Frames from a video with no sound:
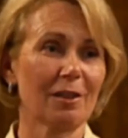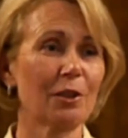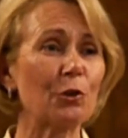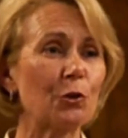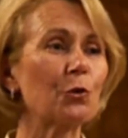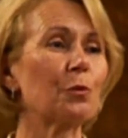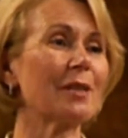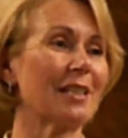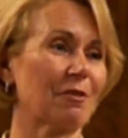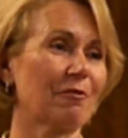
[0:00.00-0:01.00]
and
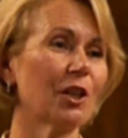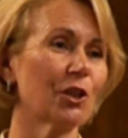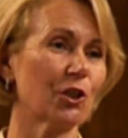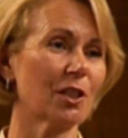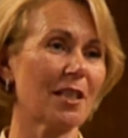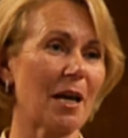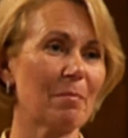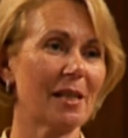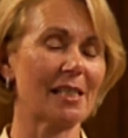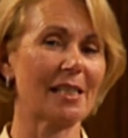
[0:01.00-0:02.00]
sweet version of that
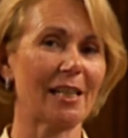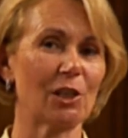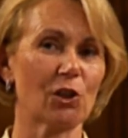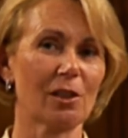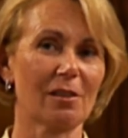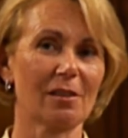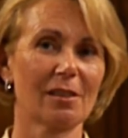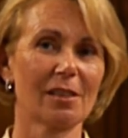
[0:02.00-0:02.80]
meditation,